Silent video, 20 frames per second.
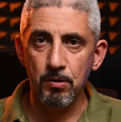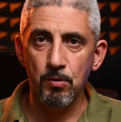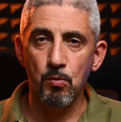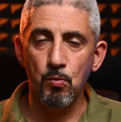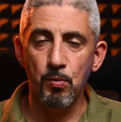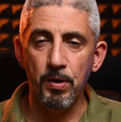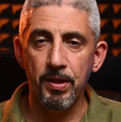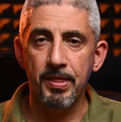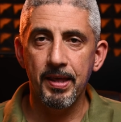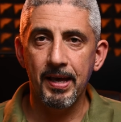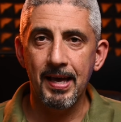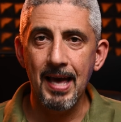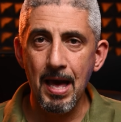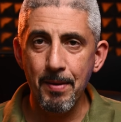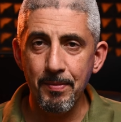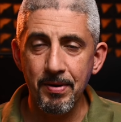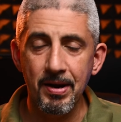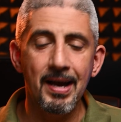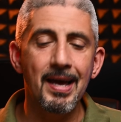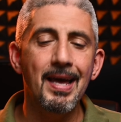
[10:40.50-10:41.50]
with the
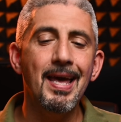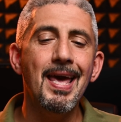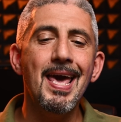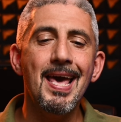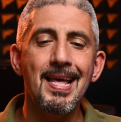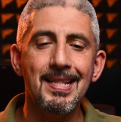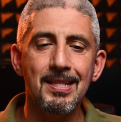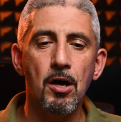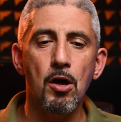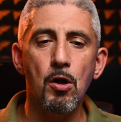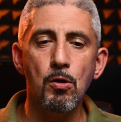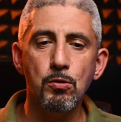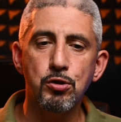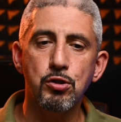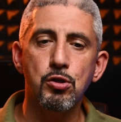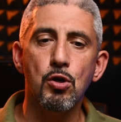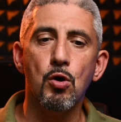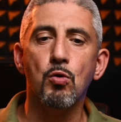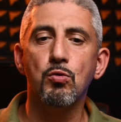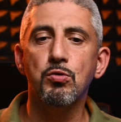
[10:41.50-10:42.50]
camera, and
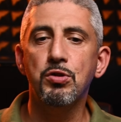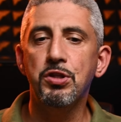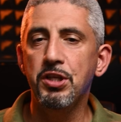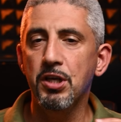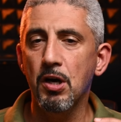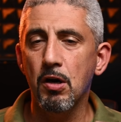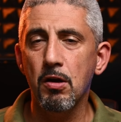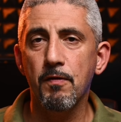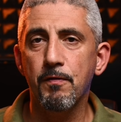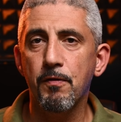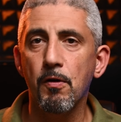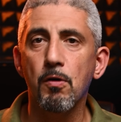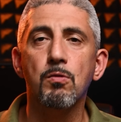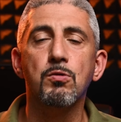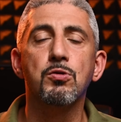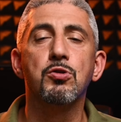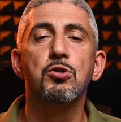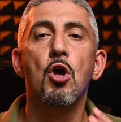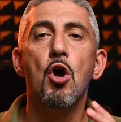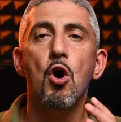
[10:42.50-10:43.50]
also the
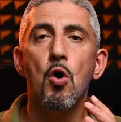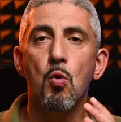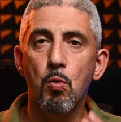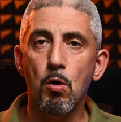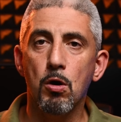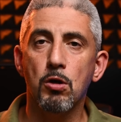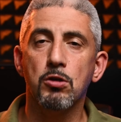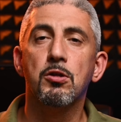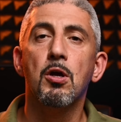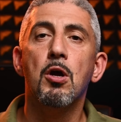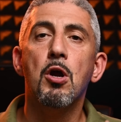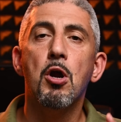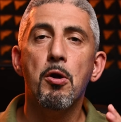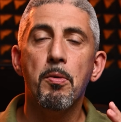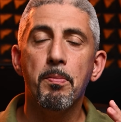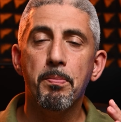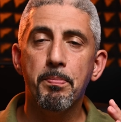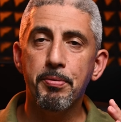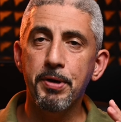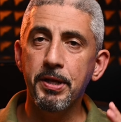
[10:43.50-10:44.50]
autofocus worked
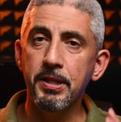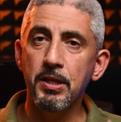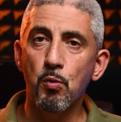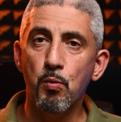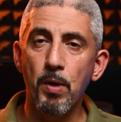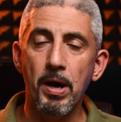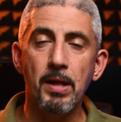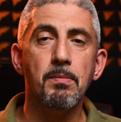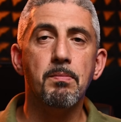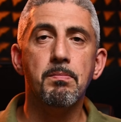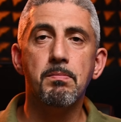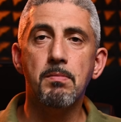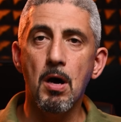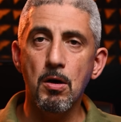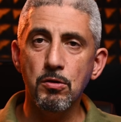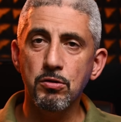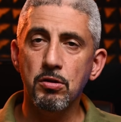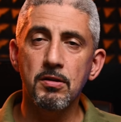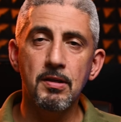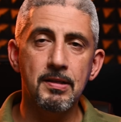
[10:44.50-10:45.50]
pretty well.
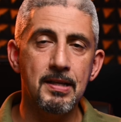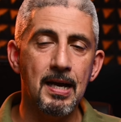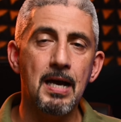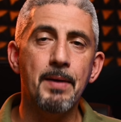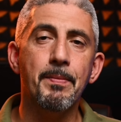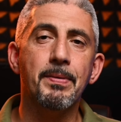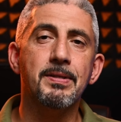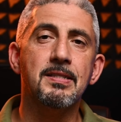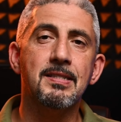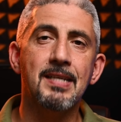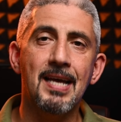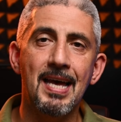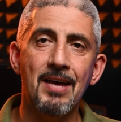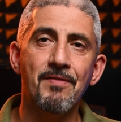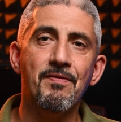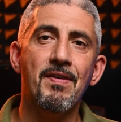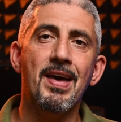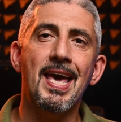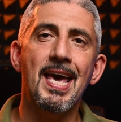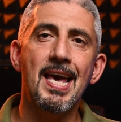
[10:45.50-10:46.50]
Most of the time I didn't
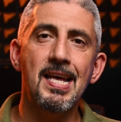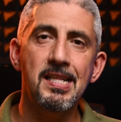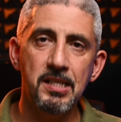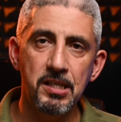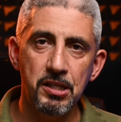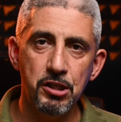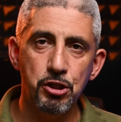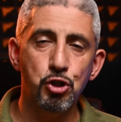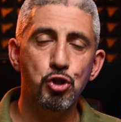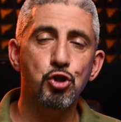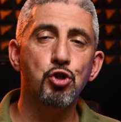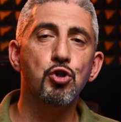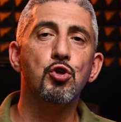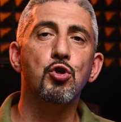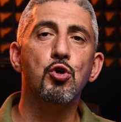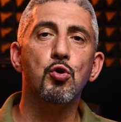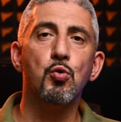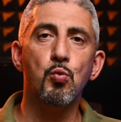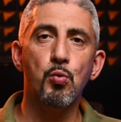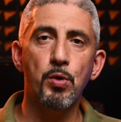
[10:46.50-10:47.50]
have any
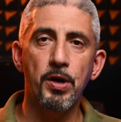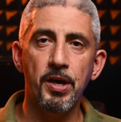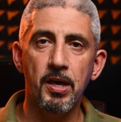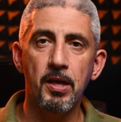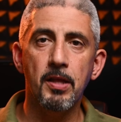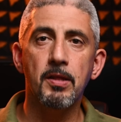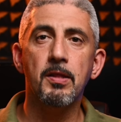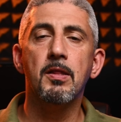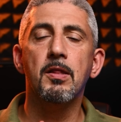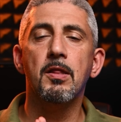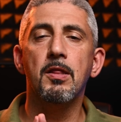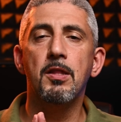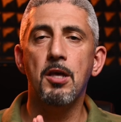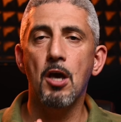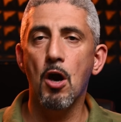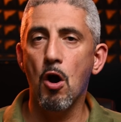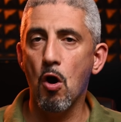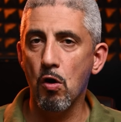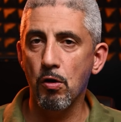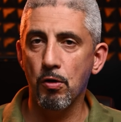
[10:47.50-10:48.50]
issue with the
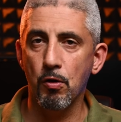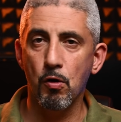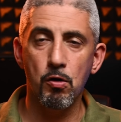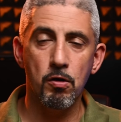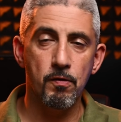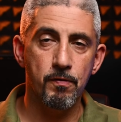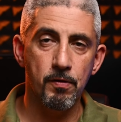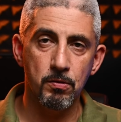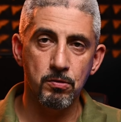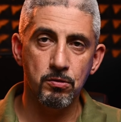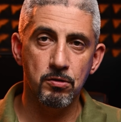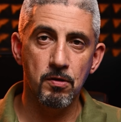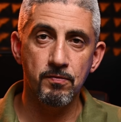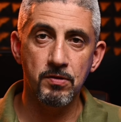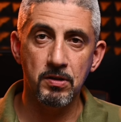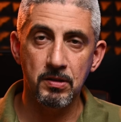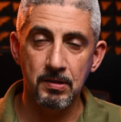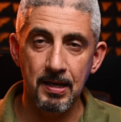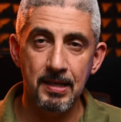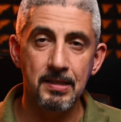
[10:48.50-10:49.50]
autofocus of
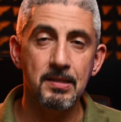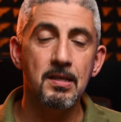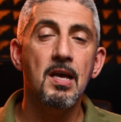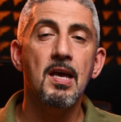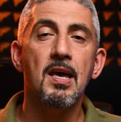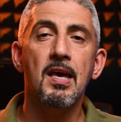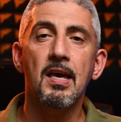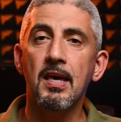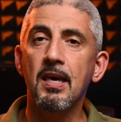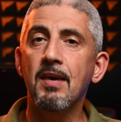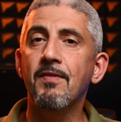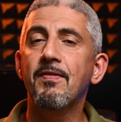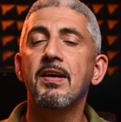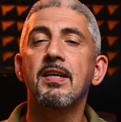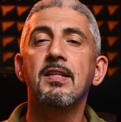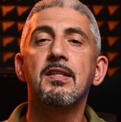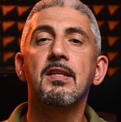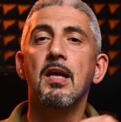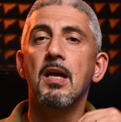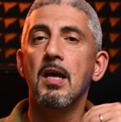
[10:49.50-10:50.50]
this lens.
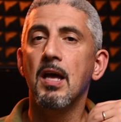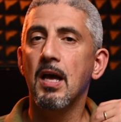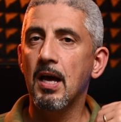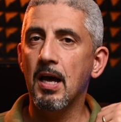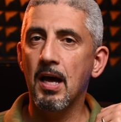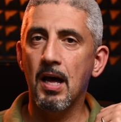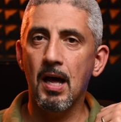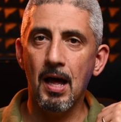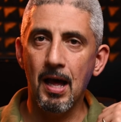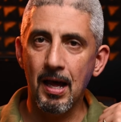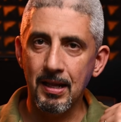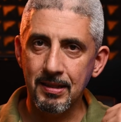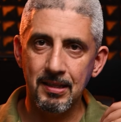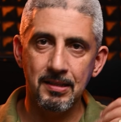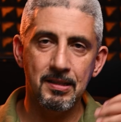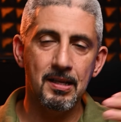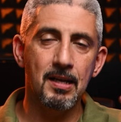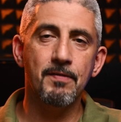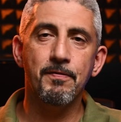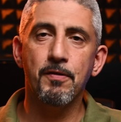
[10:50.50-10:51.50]
Even at the
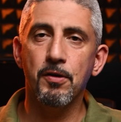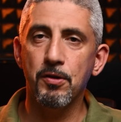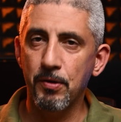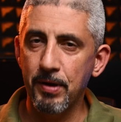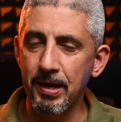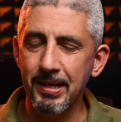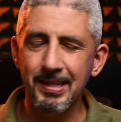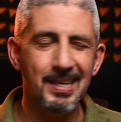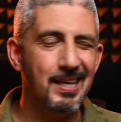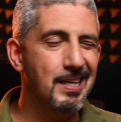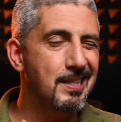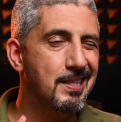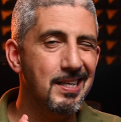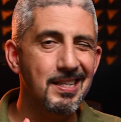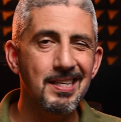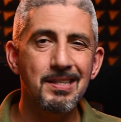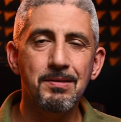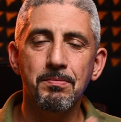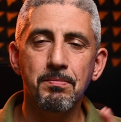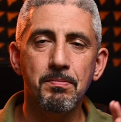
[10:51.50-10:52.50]
telephoto end, it
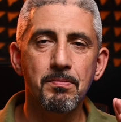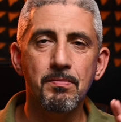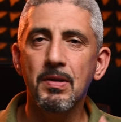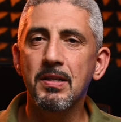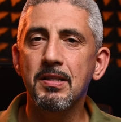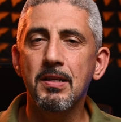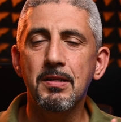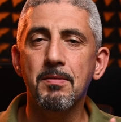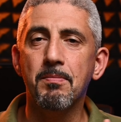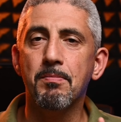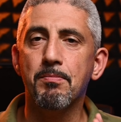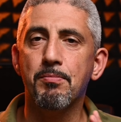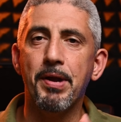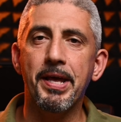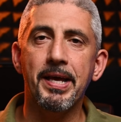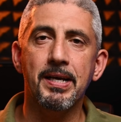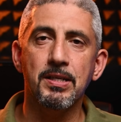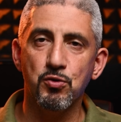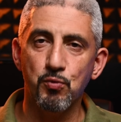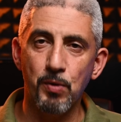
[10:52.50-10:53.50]
didn't
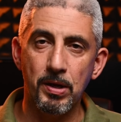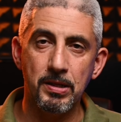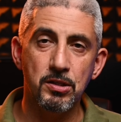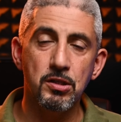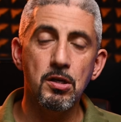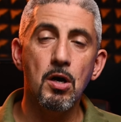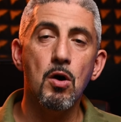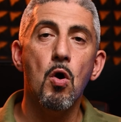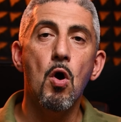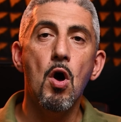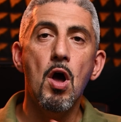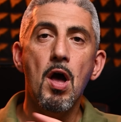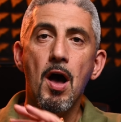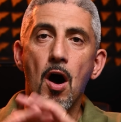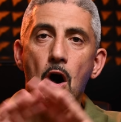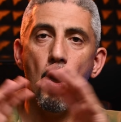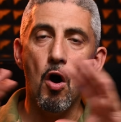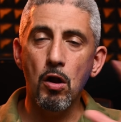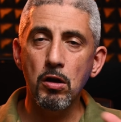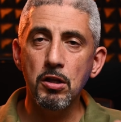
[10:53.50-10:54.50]
break a sweat. So
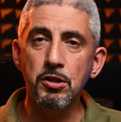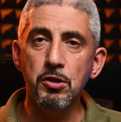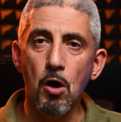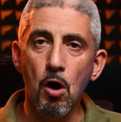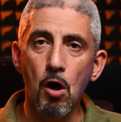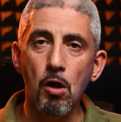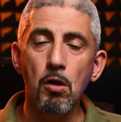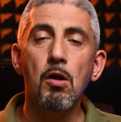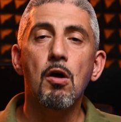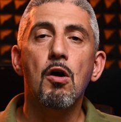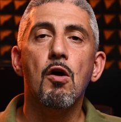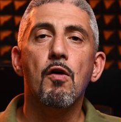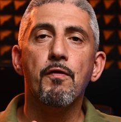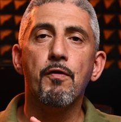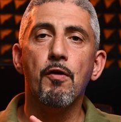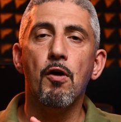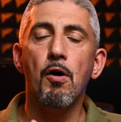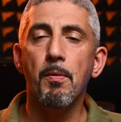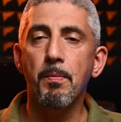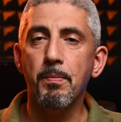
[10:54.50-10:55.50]
all in all,
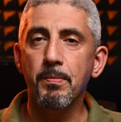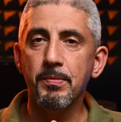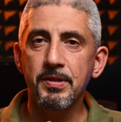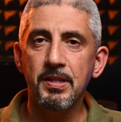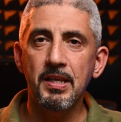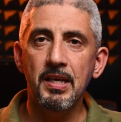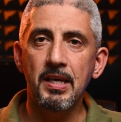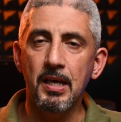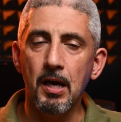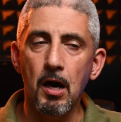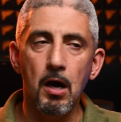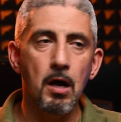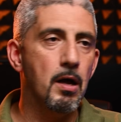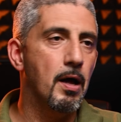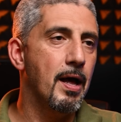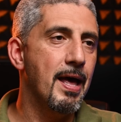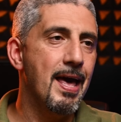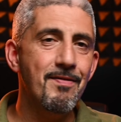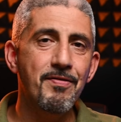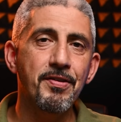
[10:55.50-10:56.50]
from the
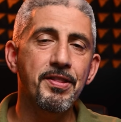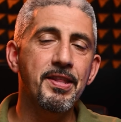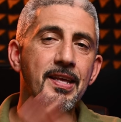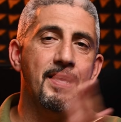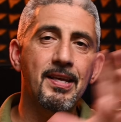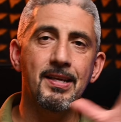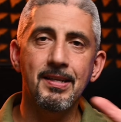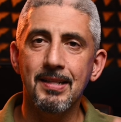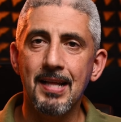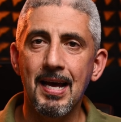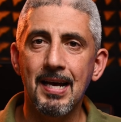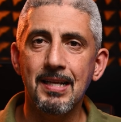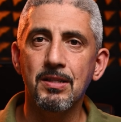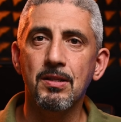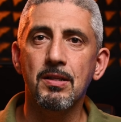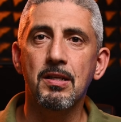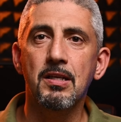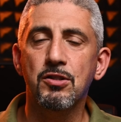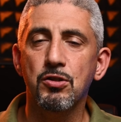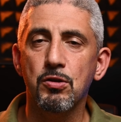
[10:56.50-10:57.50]
everything that
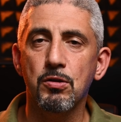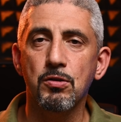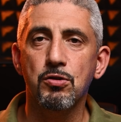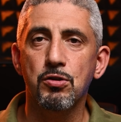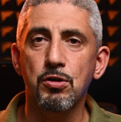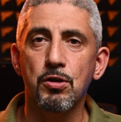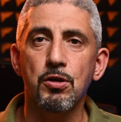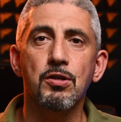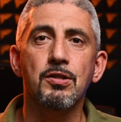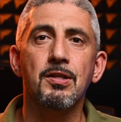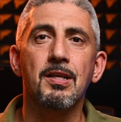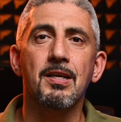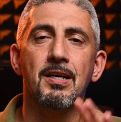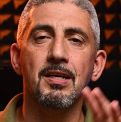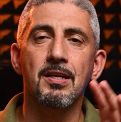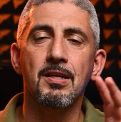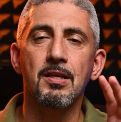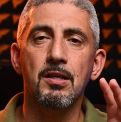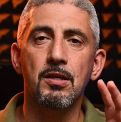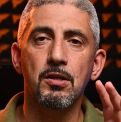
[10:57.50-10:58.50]
is concerned, the
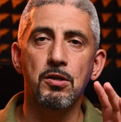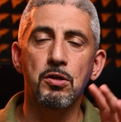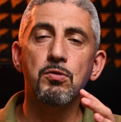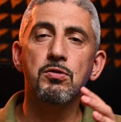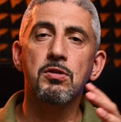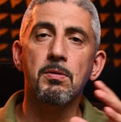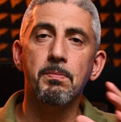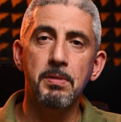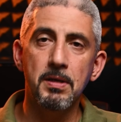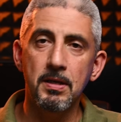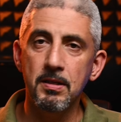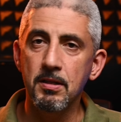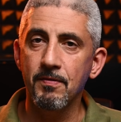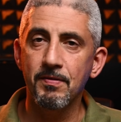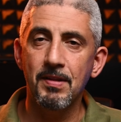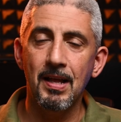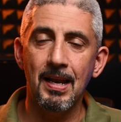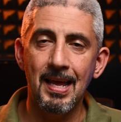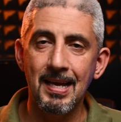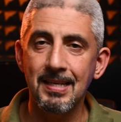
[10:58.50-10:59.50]
usability of
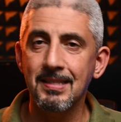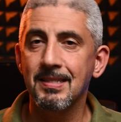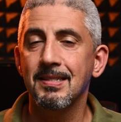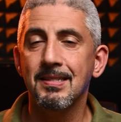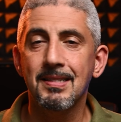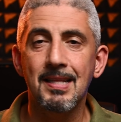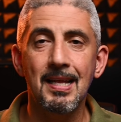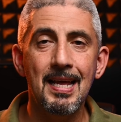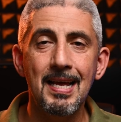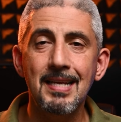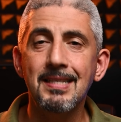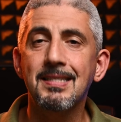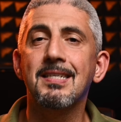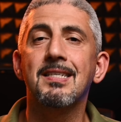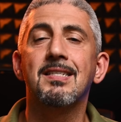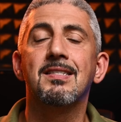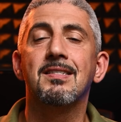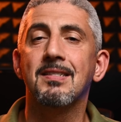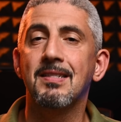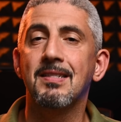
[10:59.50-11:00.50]
the lens is